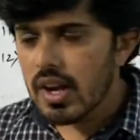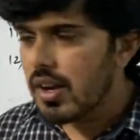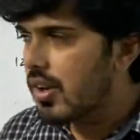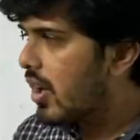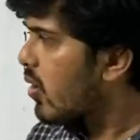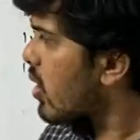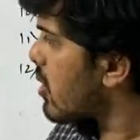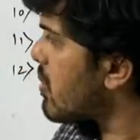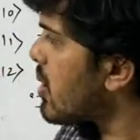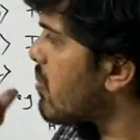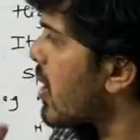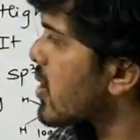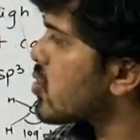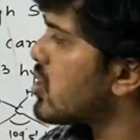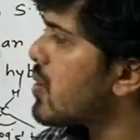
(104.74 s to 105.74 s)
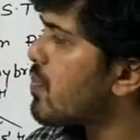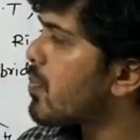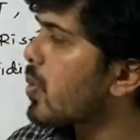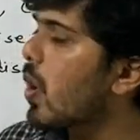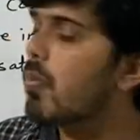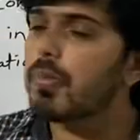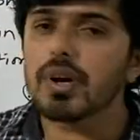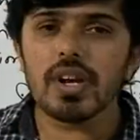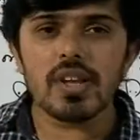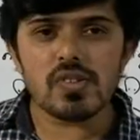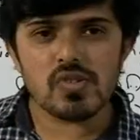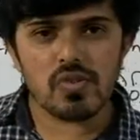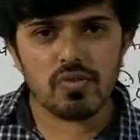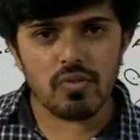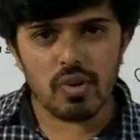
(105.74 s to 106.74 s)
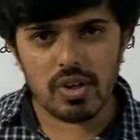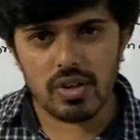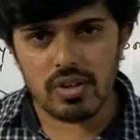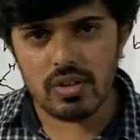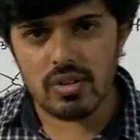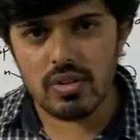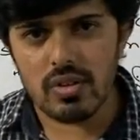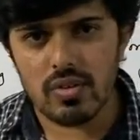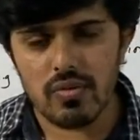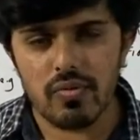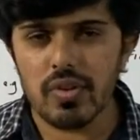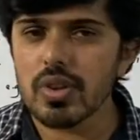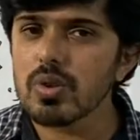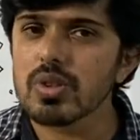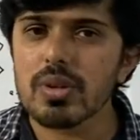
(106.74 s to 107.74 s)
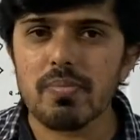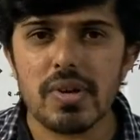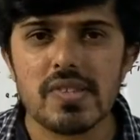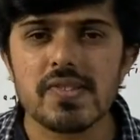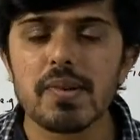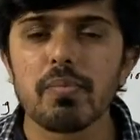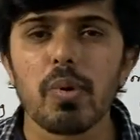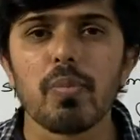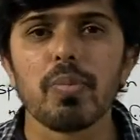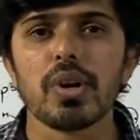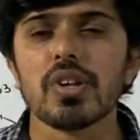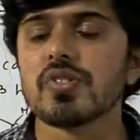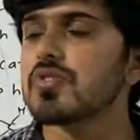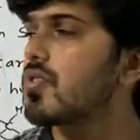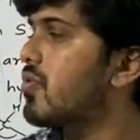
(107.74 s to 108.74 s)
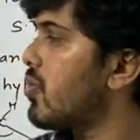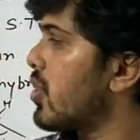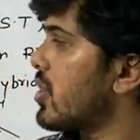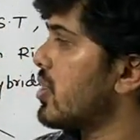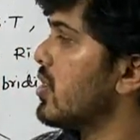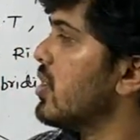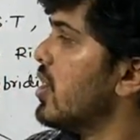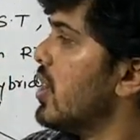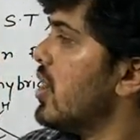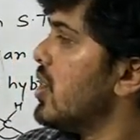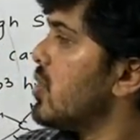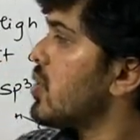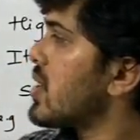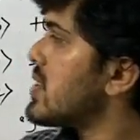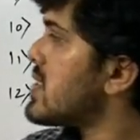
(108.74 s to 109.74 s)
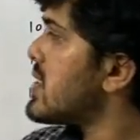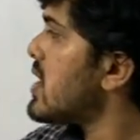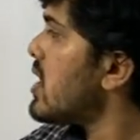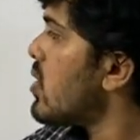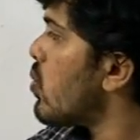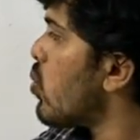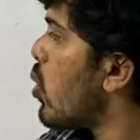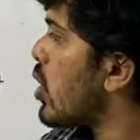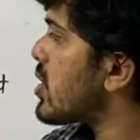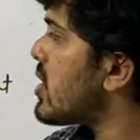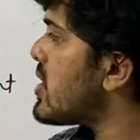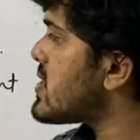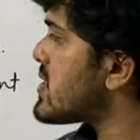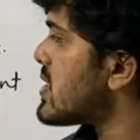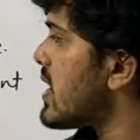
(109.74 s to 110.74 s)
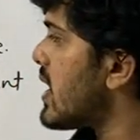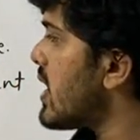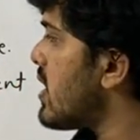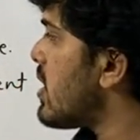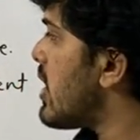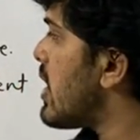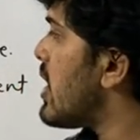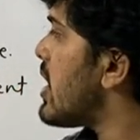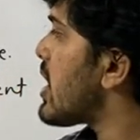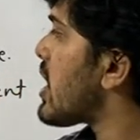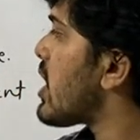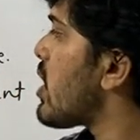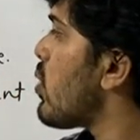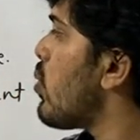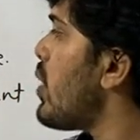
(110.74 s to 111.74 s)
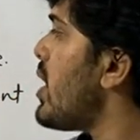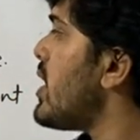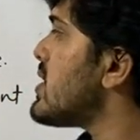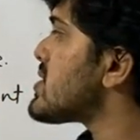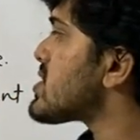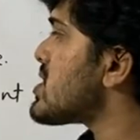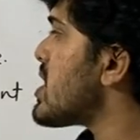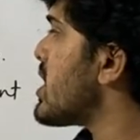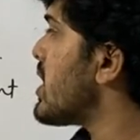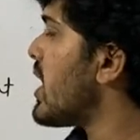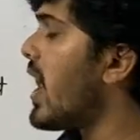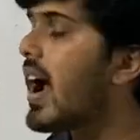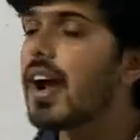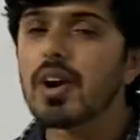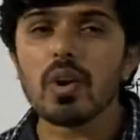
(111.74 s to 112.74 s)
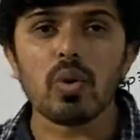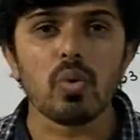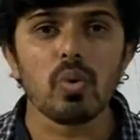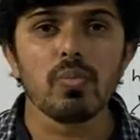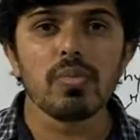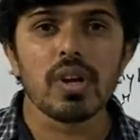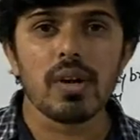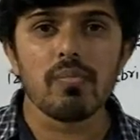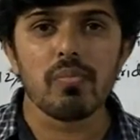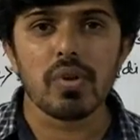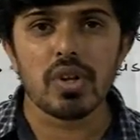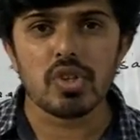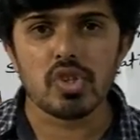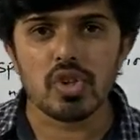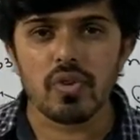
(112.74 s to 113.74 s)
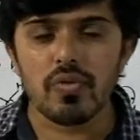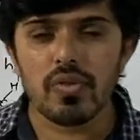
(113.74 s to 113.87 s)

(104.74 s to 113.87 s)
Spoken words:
Now coming back to the properties of water, we know the basic properties of water. You can see water is in liquid state at room temperature.